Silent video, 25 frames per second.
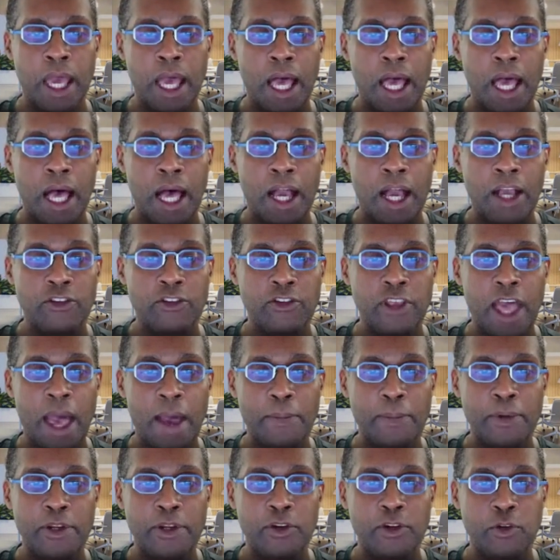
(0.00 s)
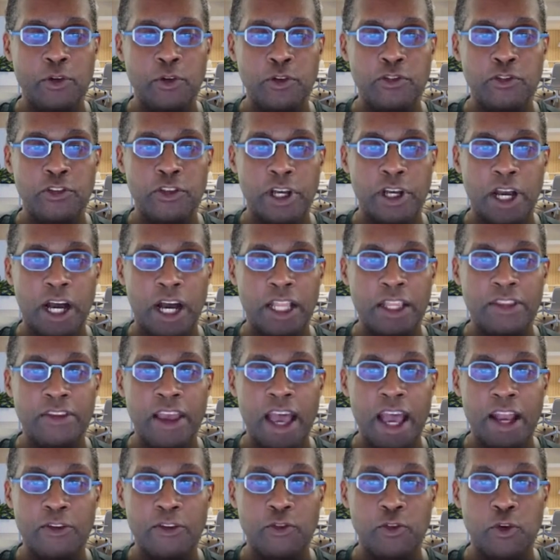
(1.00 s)
I just happen to know it's the
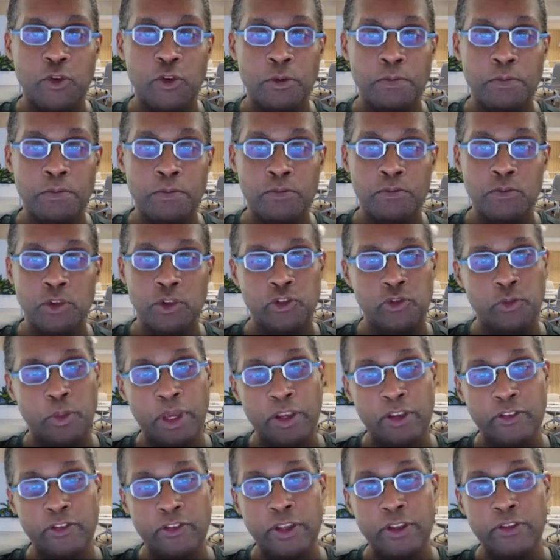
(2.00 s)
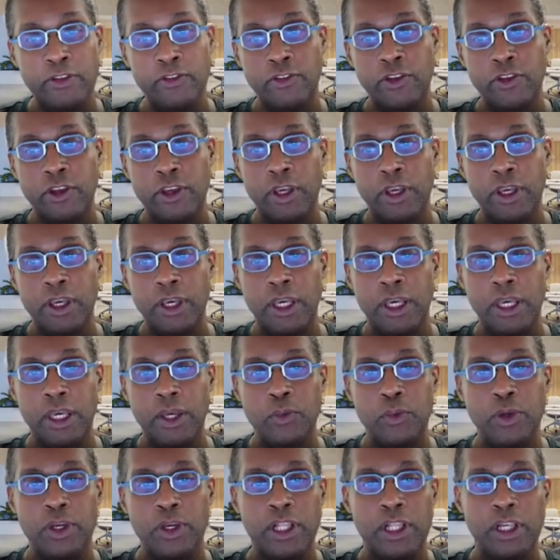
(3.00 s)
contact form, which makes sense.
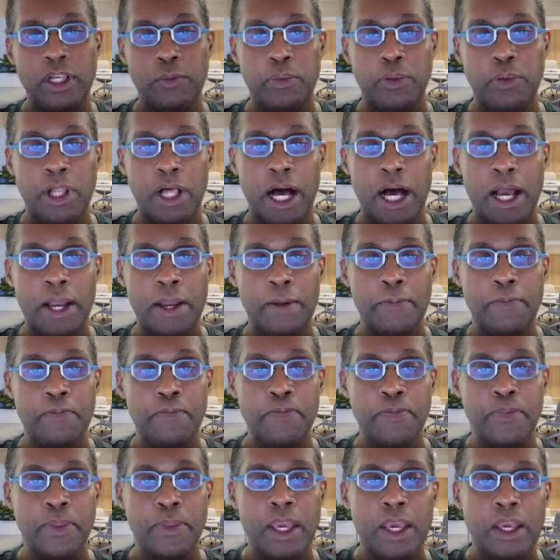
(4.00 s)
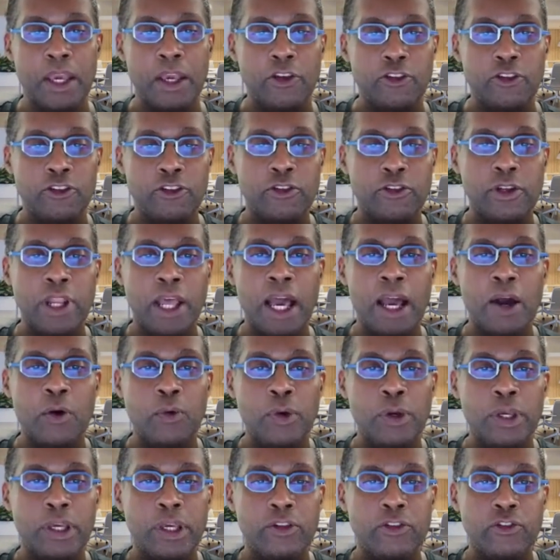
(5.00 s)
We click apply. So now
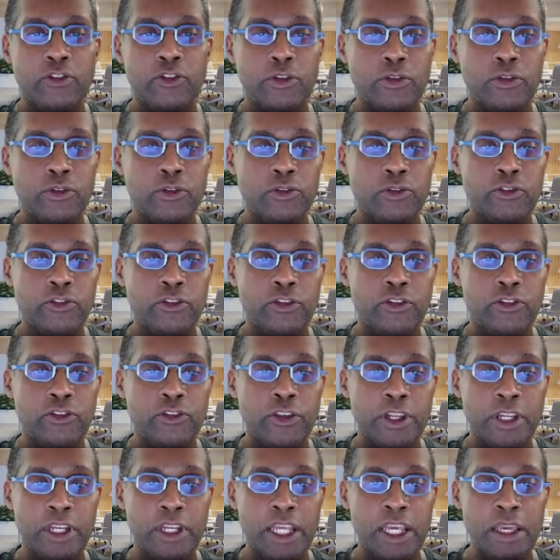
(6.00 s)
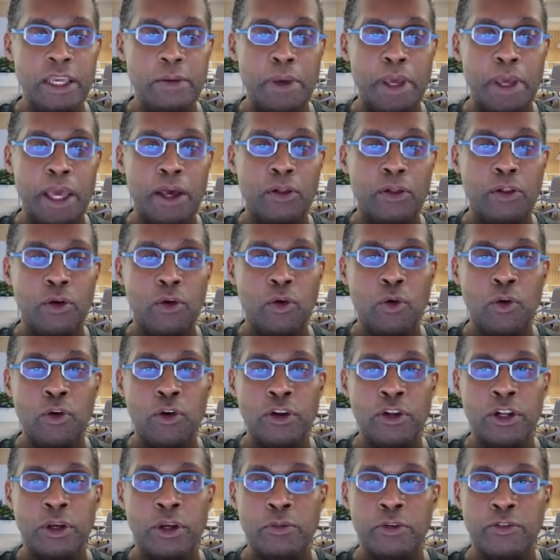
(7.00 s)
we can choose to send an email or a
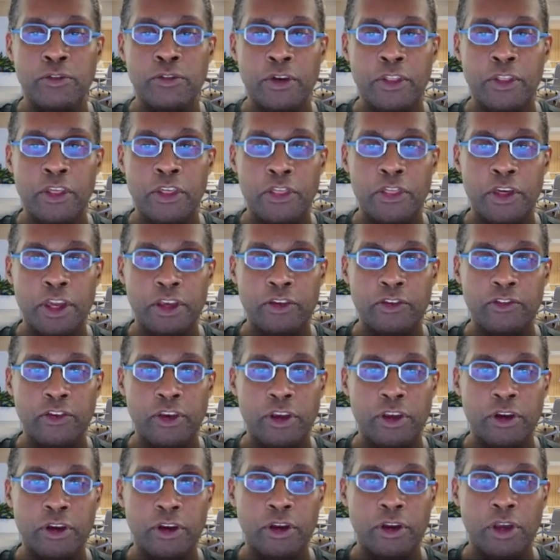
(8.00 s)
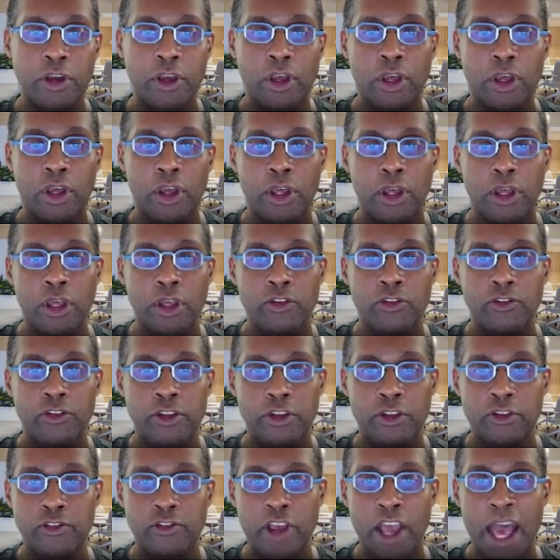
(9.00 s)
number of other things here. Send
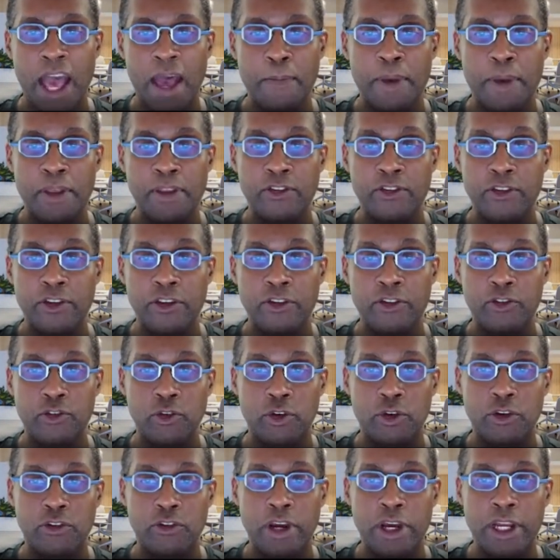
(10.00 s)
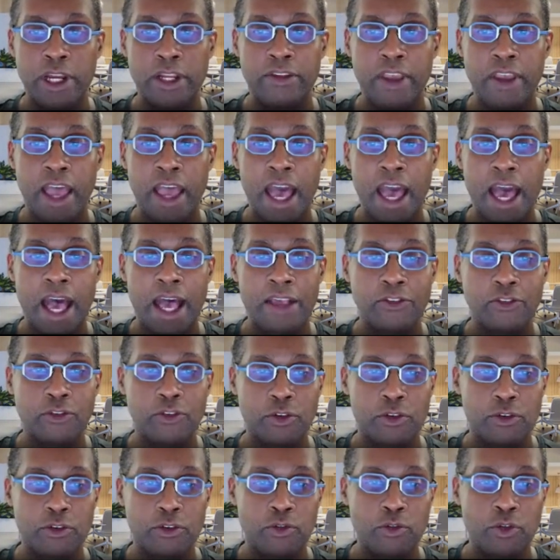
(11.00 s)
a chat message or create a task
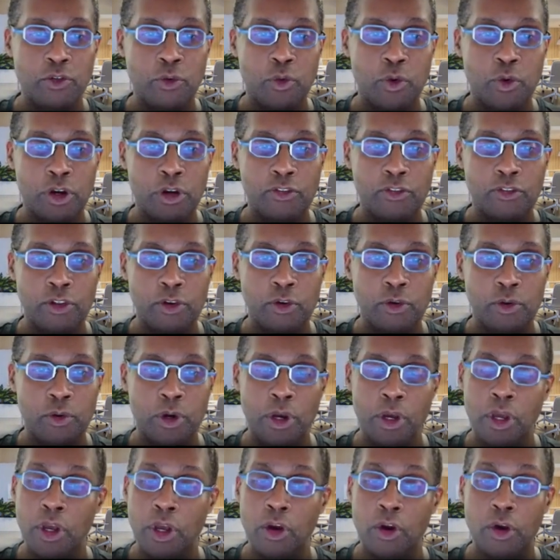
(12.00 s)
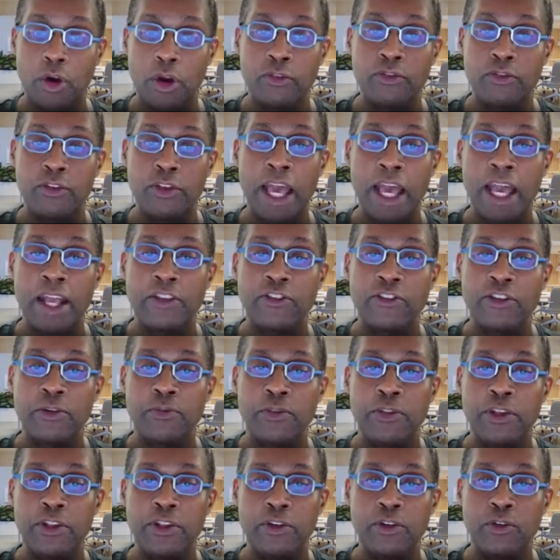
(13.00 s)
or do a workflow or even add
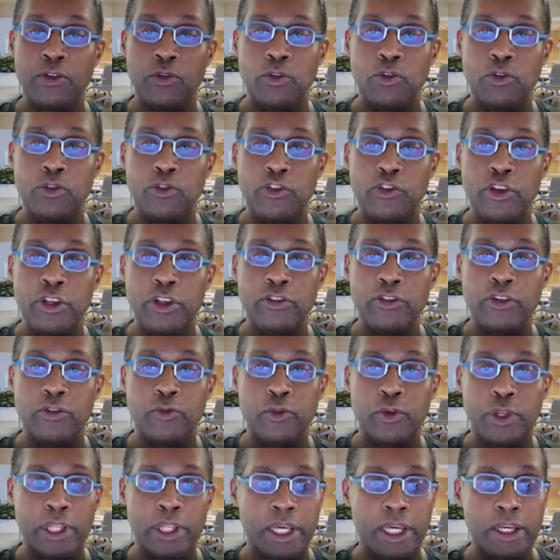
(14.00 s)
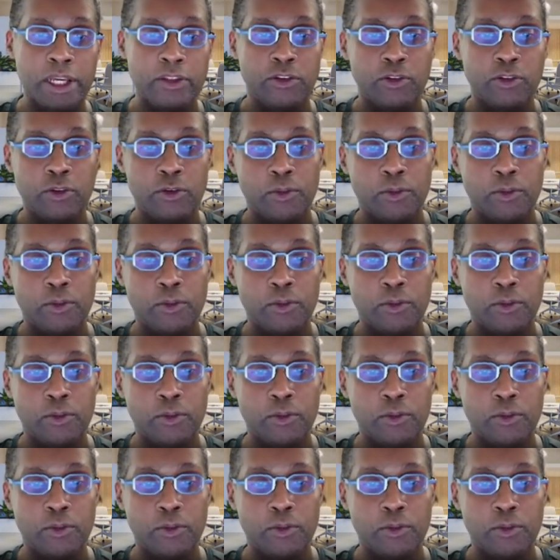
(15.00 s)
something to Google Sheets if we'd like to.